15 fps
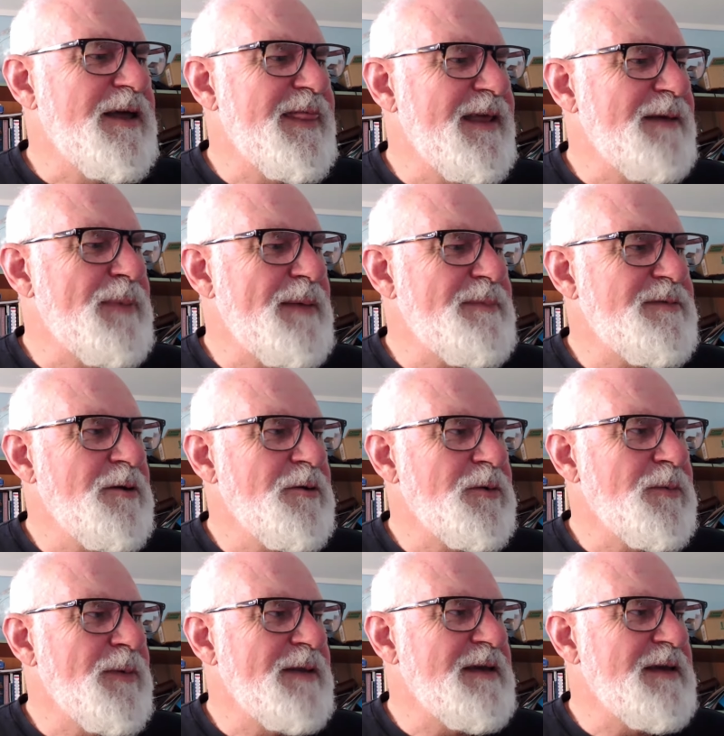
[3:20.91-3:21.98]
I think perhaps the
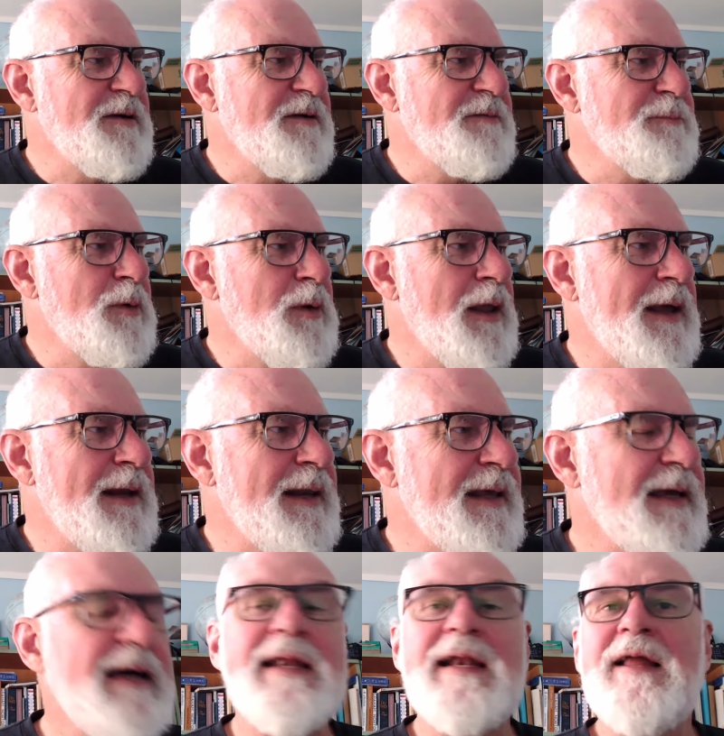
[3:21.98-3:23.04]
older ones get off more
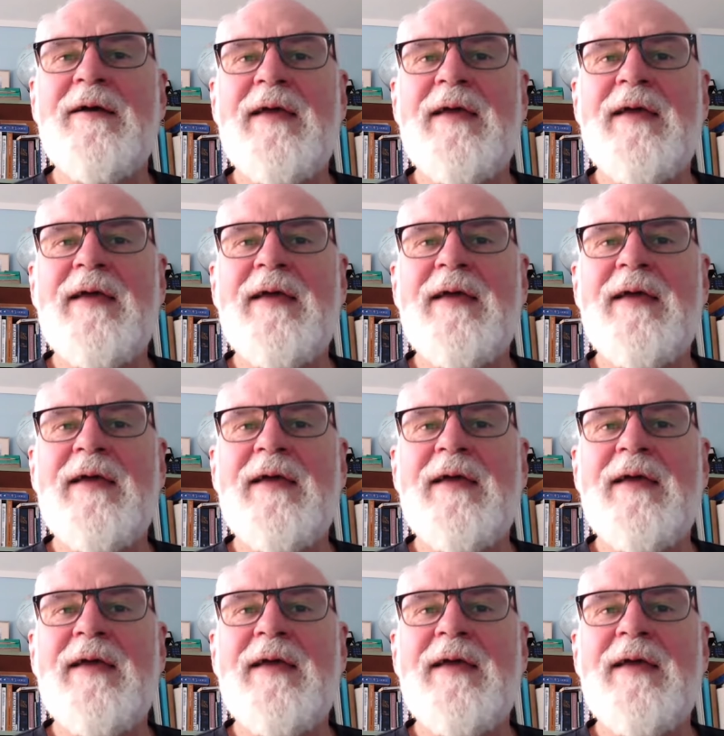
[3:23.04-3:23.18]
lightly. I don't know.